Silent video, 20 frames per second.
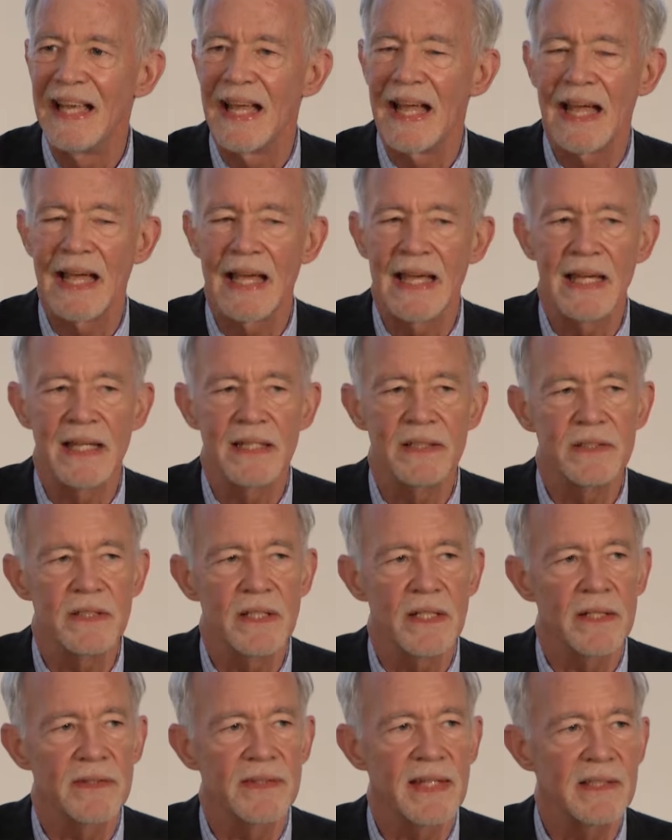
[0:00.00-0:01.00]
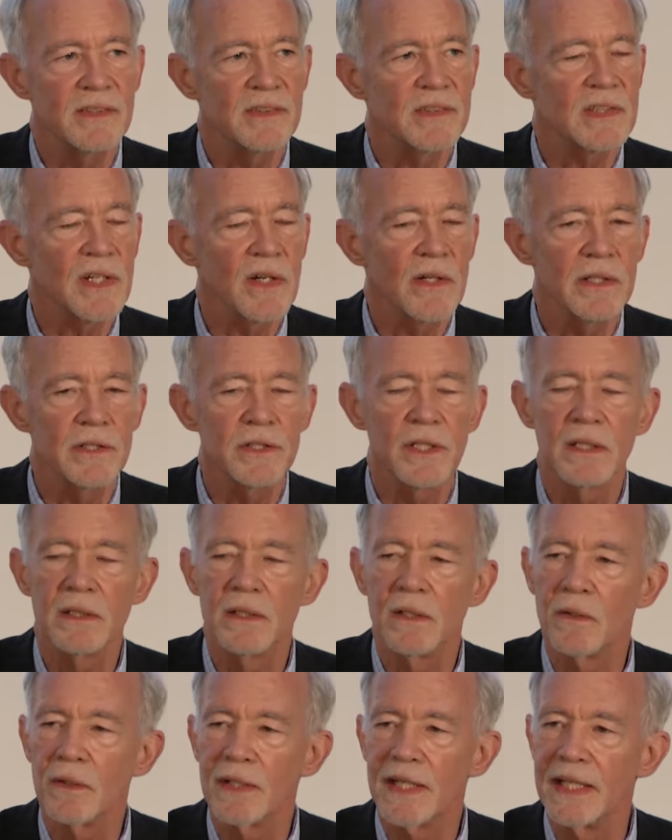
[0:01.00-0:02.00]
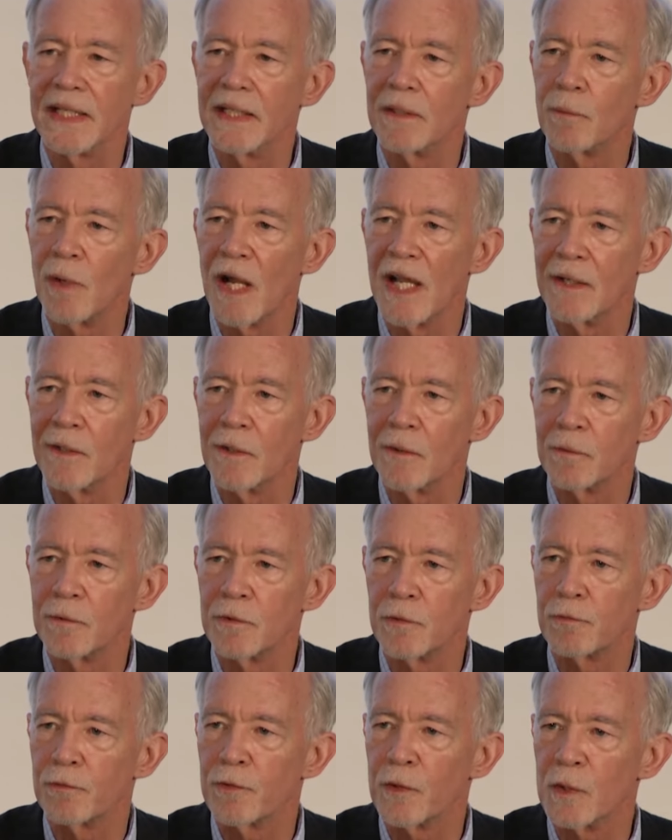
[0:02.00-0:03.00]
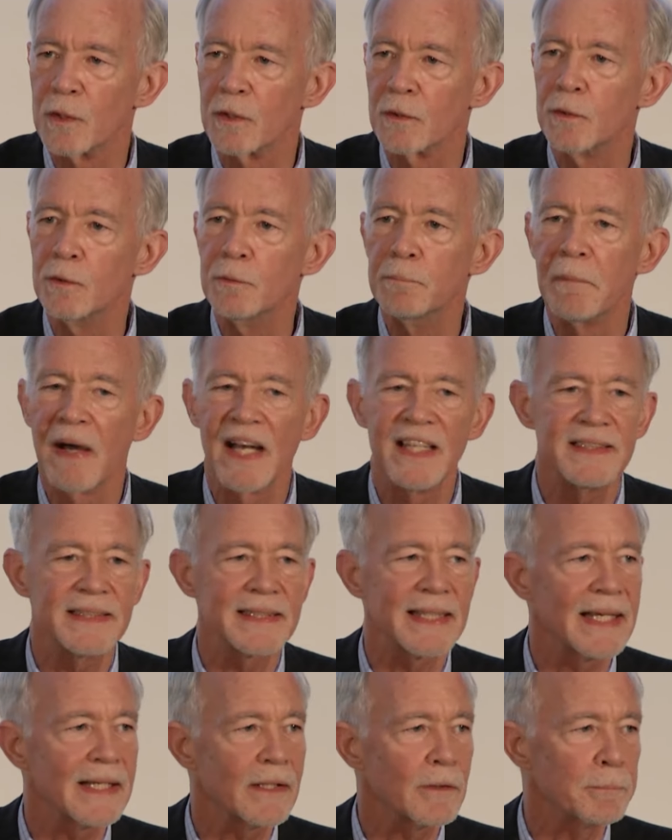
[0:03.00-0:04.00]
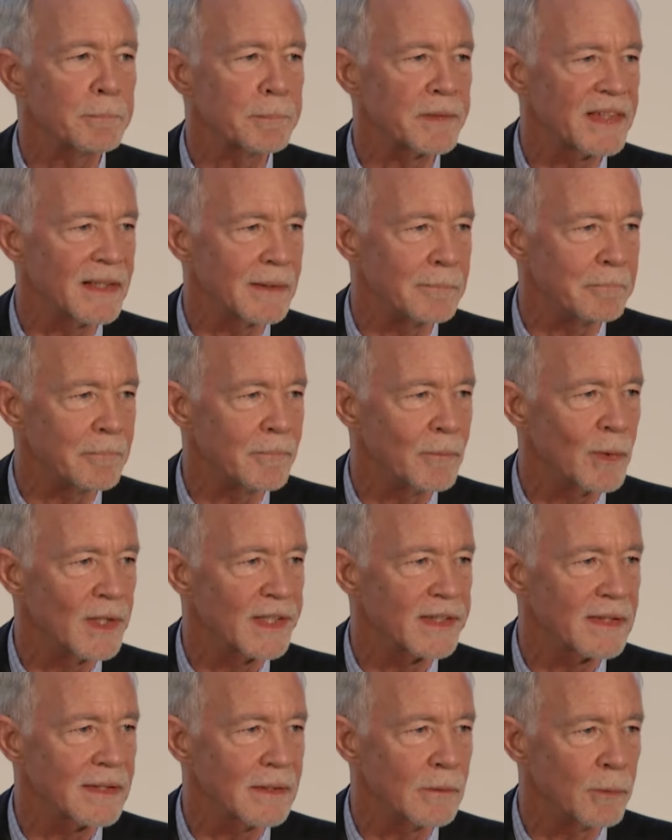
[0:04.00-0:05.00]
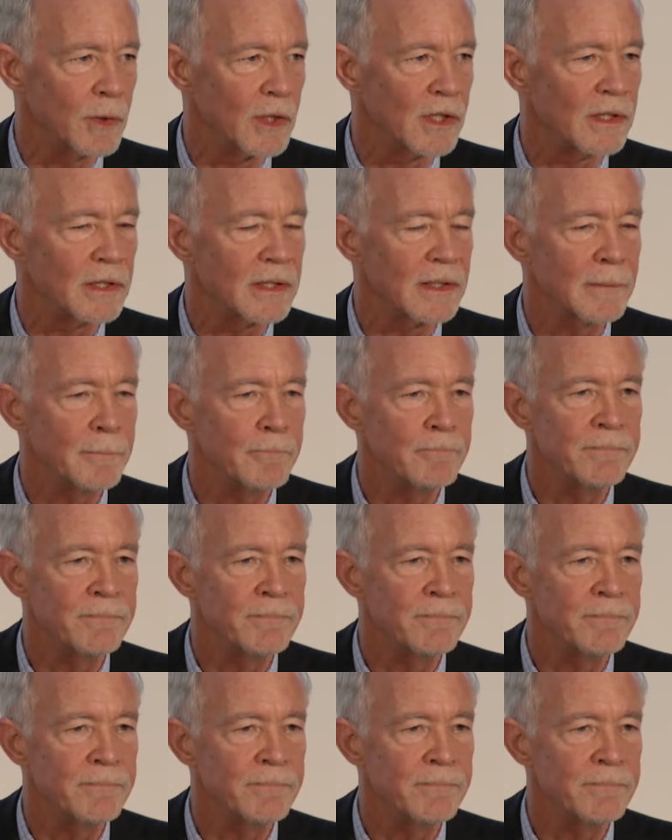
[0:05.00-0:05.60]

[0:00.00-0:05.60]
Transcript: And they started looking around for who might help them with the work.